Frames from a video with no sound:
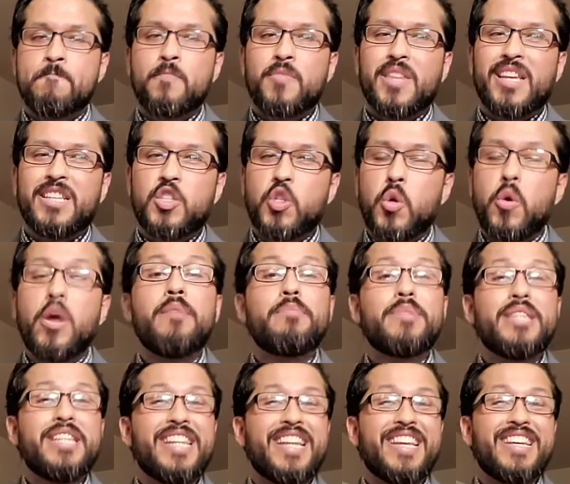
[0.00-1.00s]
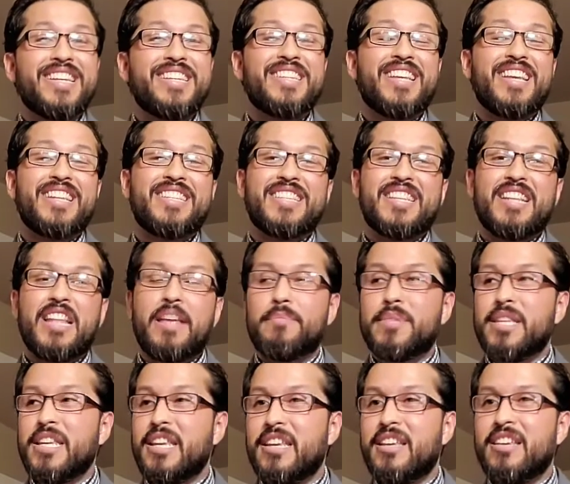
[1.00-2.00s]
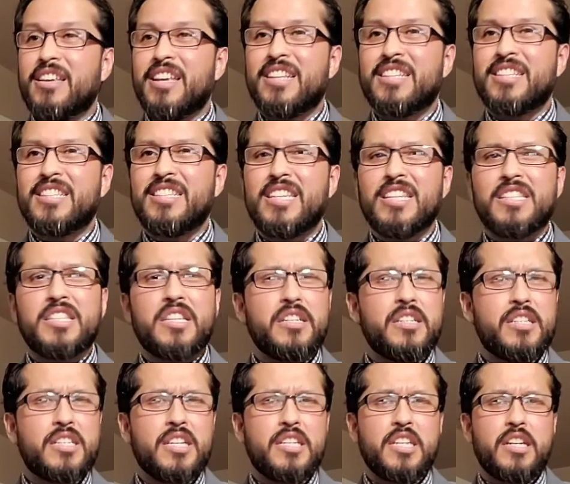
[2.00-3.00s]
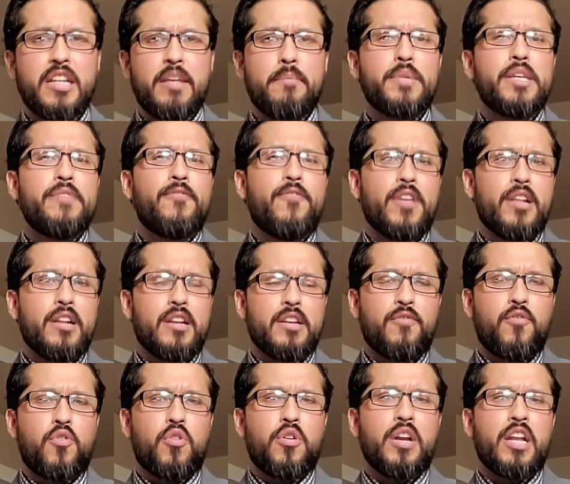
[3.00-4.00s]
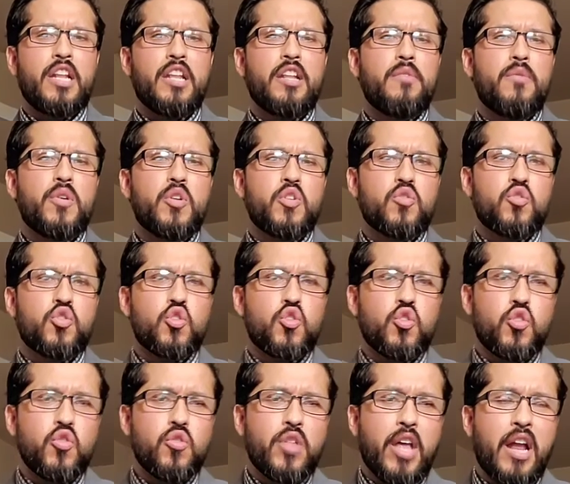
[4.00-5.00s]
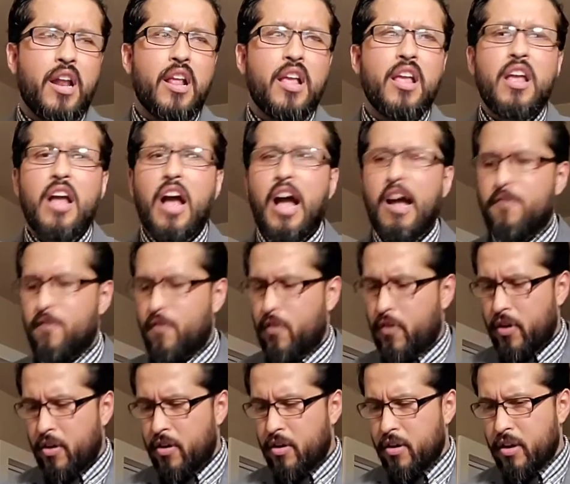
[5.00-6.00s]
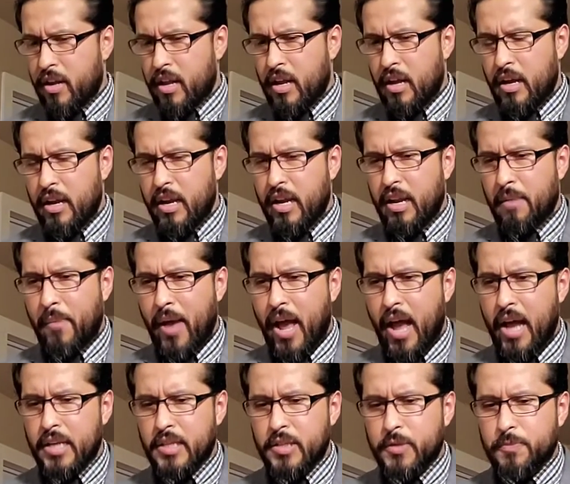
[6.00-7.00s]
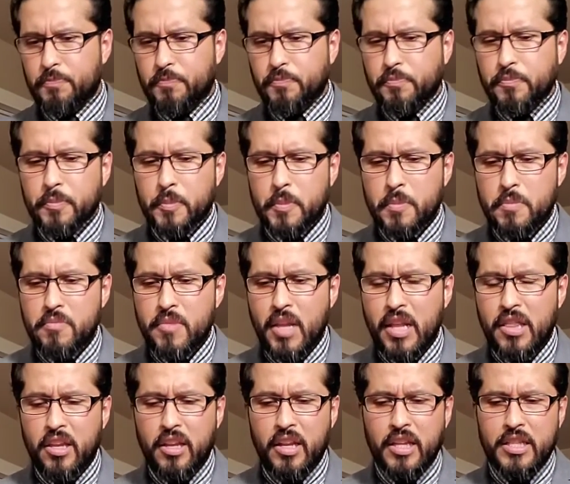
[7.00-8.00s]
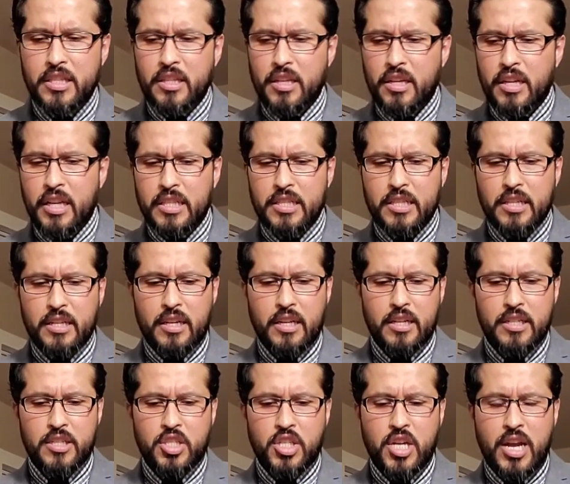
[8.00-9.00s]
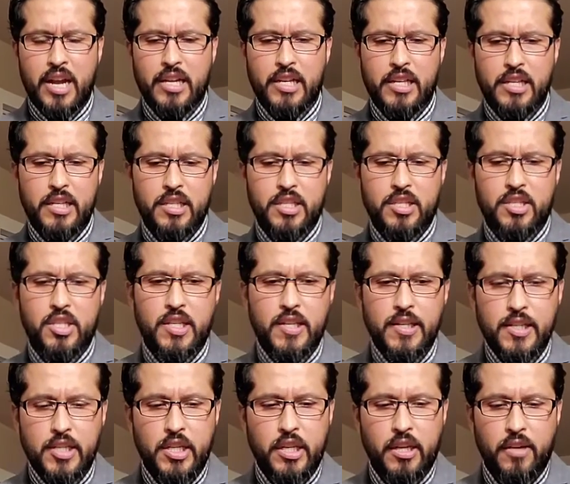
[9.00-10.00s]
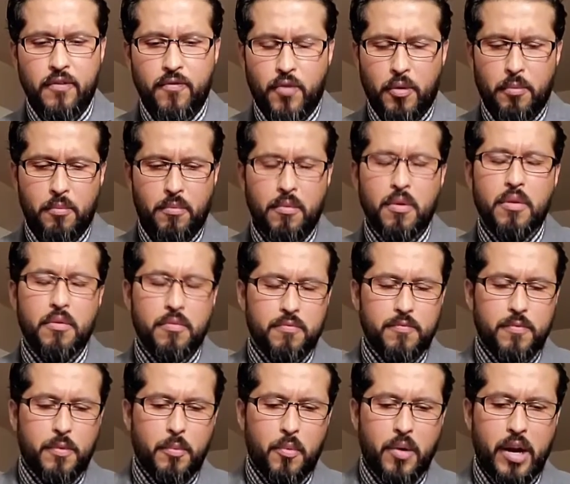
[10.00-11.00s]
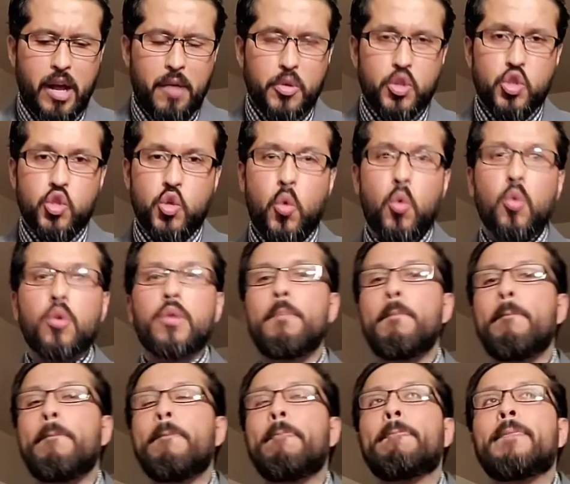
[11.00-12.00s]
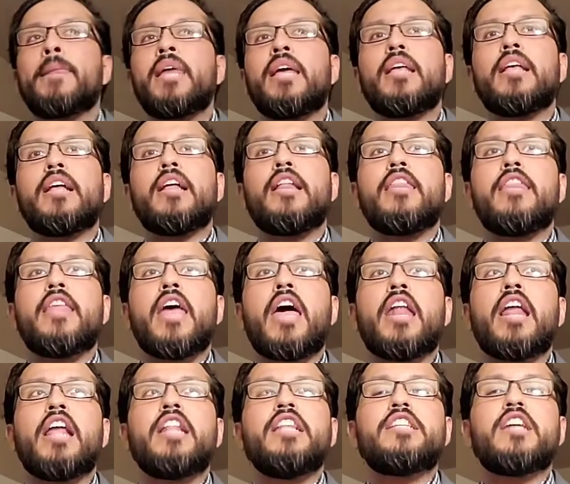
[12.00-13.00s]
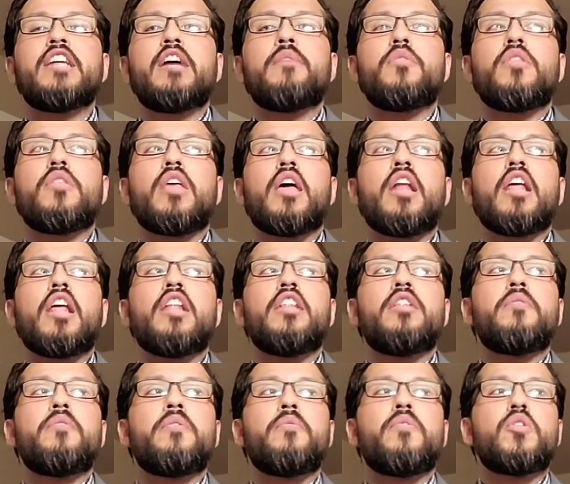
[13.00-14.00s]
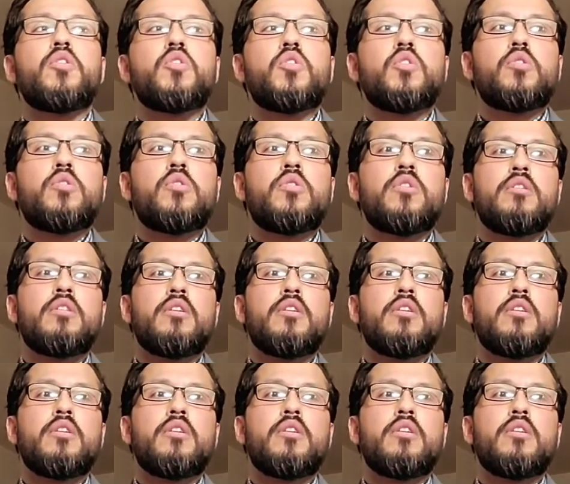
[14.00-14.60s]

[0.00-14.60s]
So emptiness. It's just such an empty feeling for an individual to do that. I've heard in the past, it's a Chinese teaching from what I was told, that anytime that an individual